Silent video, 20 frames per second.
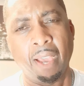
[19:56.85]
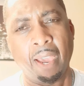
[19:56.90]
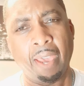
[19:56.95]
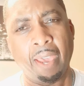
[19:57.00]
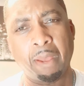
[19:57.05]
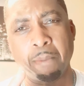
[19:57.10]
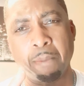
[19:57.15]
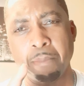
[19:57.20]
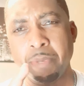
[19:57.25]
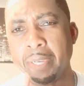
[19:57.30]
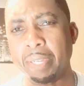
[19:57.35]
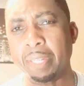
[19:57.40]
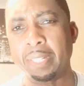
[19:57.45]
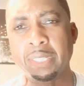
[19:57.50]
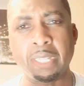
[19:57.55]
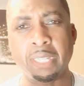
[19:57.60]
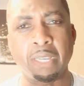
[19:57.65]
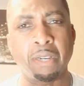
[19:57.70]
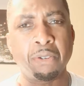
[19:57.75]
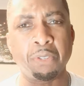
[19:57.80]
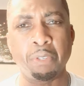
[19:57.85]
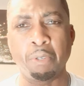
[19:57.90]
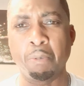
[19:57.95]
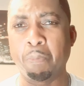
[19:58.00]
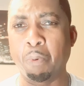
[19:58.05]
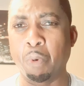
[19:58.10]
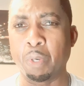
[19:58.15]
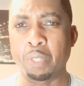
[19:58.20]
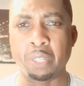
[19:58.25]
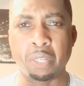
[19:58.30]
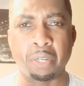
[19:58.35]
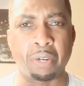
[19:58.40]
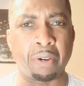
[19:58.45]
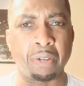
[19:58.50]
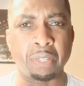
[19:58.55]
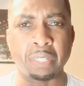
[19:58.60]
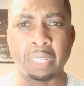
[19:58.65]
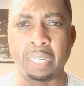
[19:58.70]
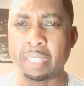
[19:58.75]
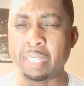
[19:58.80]
And I'm here to tell you, boys and
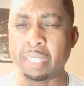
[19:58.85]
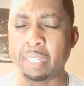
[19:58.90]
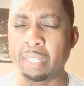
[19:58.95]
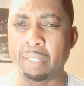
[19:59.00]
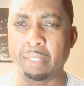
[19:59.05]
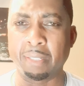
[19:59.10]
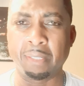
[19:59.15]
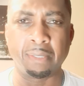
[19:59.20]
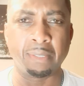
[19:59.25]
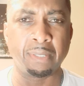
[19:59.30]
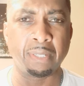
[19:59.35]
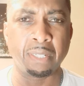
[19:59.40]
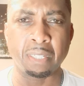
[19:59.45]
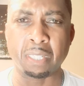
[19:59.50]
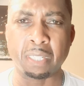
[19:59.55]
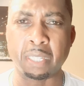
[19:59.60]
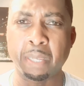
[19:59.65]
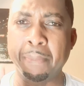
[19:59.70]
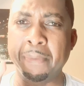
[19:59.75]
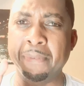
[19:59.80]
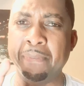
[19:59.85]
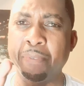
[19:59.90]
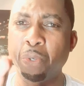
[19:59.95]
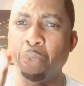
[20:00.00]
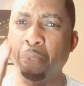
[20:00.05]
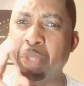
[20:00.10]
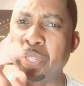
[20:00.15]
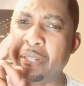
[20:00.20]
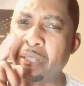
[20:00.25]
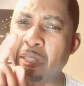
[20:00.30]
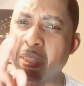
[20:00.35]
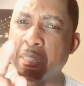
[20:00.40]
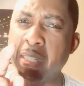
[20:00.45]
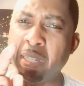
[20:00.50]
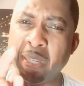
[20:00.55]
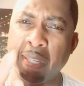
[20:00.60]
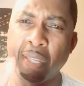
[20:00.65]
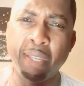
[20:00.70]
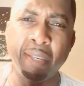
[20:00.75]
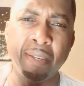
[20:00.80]
girls, listen, some of you that are
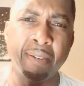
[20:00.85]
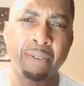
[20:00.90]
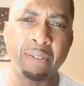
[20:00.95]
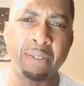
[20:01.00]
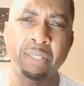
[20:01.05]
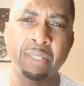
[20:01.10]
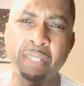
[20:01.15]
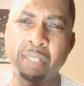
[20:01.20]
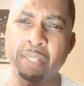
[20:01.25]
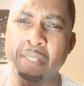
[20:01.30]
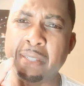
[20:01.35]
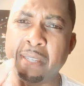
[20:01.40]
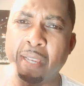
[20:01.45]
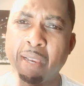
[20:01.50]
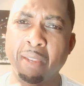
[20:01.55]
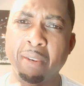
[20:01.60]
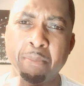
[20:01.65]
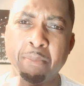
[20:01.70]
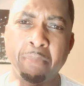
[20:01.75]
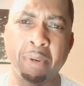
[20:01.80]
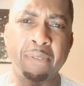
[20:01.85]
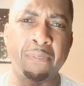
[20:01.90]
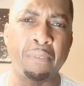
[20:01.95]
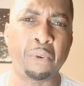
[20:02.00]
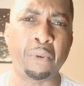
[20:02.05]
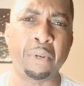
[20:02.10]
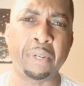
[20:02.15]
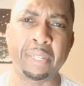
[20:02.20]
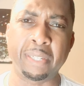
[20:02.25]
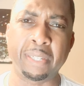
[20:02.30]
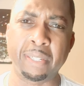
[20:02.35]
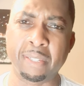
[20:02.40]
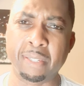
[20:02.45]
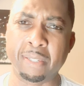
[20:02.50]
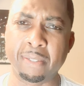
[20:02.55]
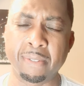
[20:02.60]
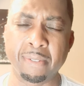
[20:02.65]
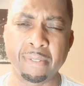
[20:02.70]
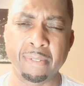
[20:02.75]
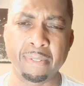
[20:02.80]
sitting here under the sound of my
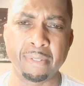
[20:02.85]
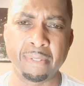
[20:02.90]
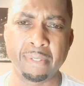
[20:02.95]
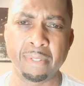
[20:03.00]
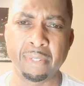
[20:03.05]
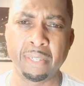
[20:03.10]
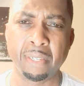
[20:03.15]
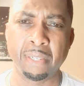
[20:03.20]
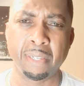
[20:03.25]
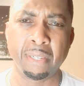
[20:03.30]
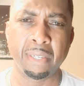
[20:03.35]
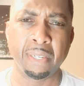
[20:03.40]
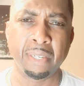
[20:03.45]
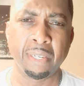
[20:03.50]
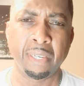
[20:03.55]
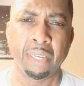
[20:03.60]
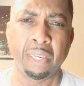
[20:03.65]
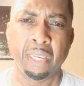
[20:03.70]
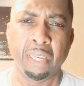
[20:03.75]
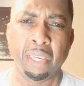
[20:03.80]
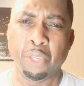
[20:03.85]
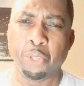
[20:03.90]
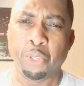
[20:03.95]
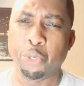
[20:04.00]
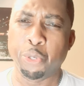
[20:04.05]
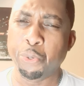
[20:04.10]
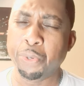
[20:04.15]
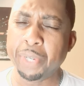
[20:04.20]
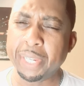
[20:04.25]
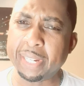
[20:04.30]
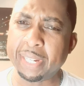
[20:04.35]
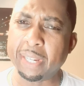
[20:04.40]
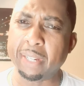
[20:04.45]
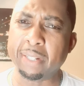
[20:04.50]
voice, you need to